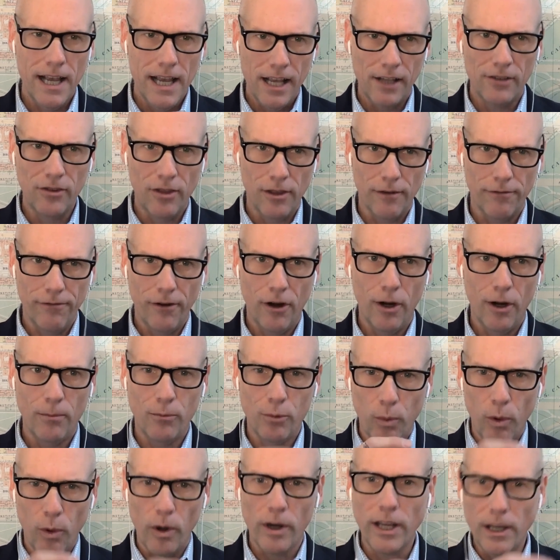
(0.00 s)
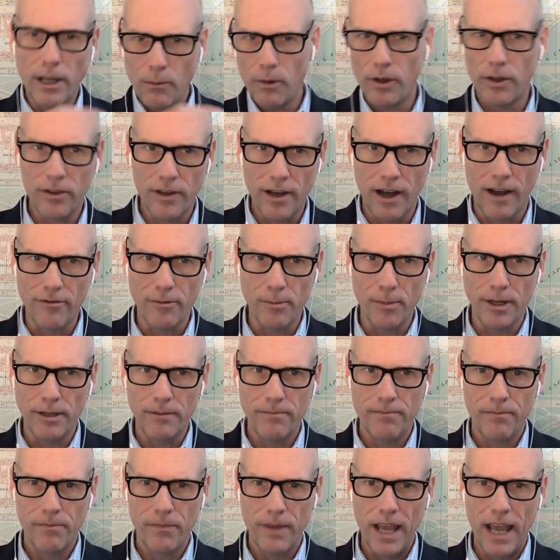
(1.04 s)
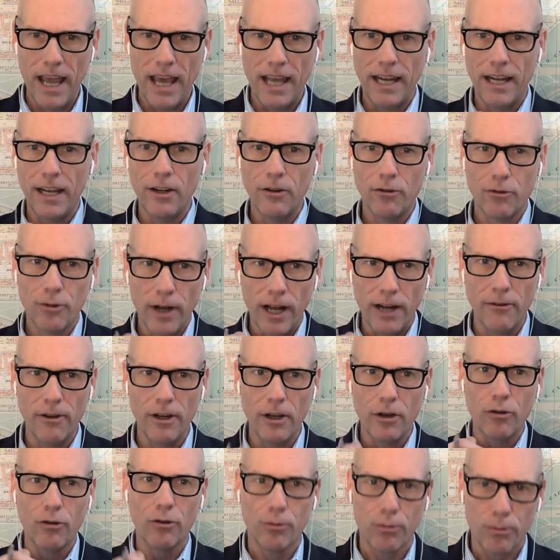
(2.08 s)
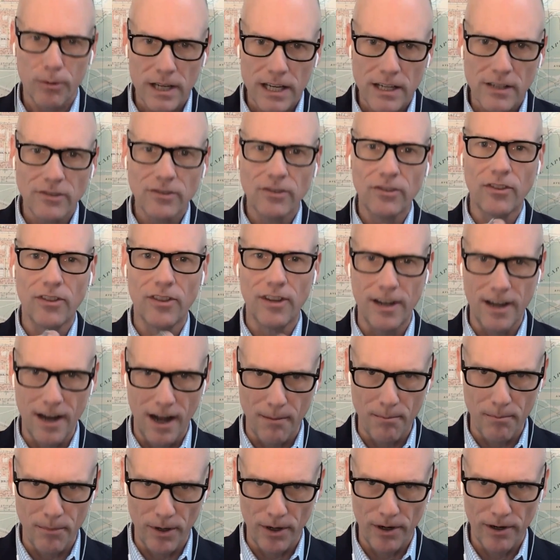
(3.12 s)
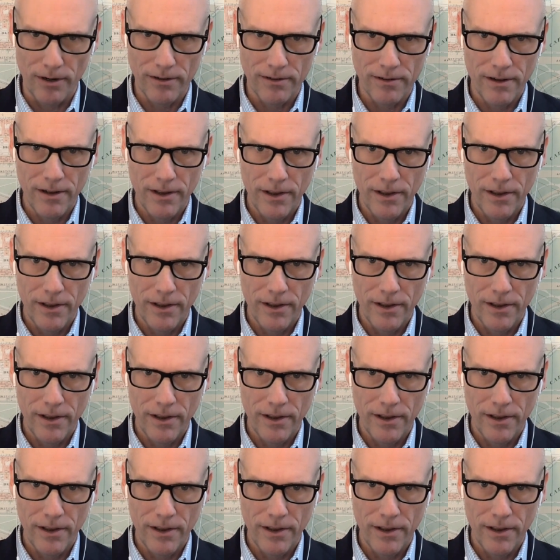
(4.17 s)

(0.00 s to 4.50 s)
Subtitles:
it's the firms working with government and trying to increase the number